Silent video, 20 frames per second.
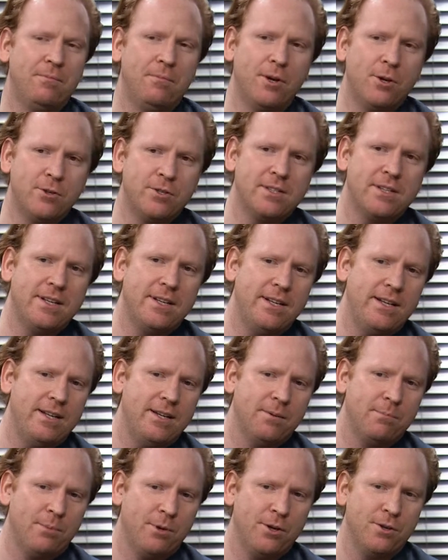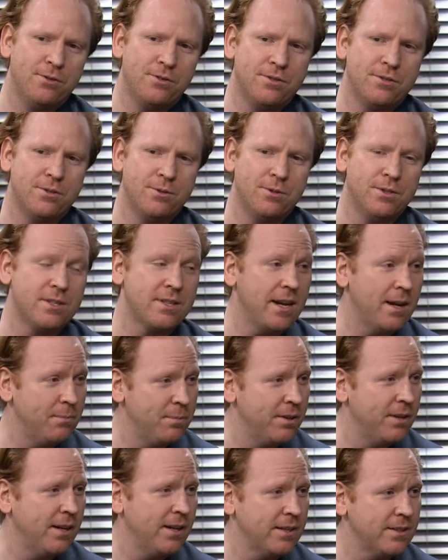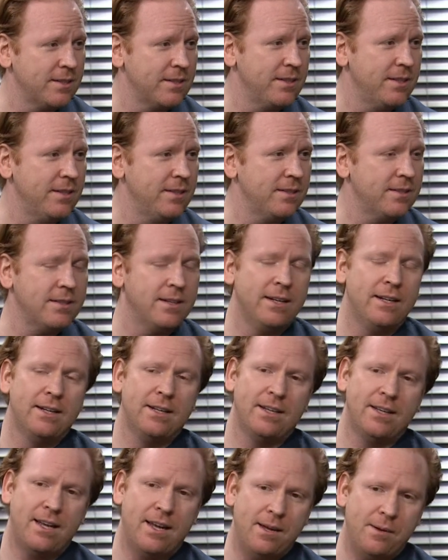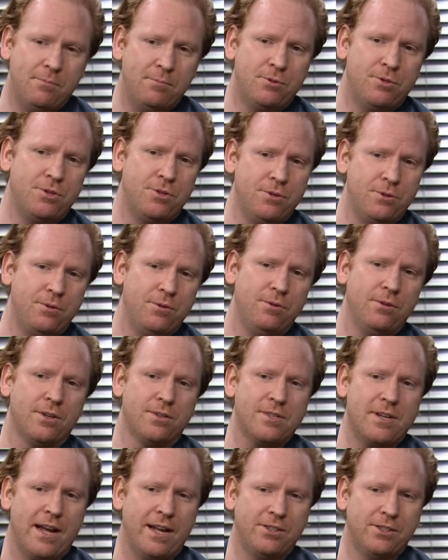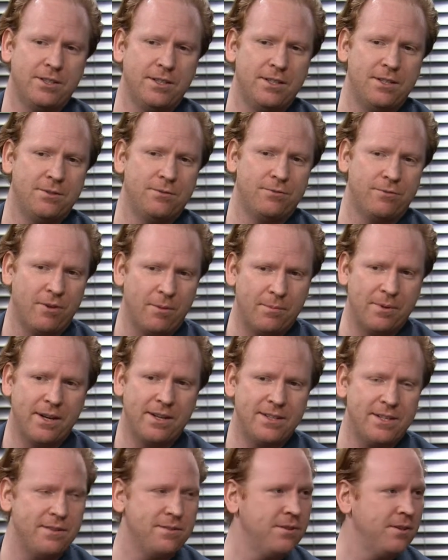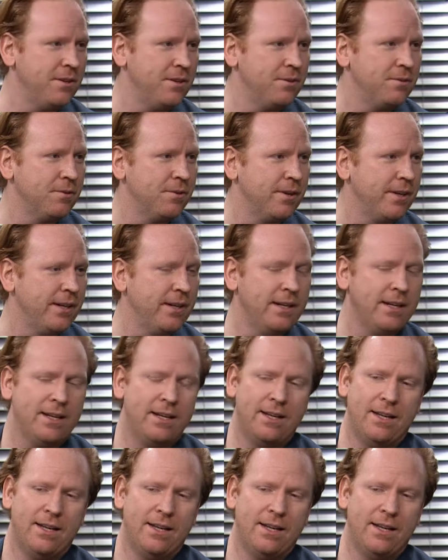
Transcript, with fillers: Mostly composers who escaped the Nazis came to Los Angeles from 1933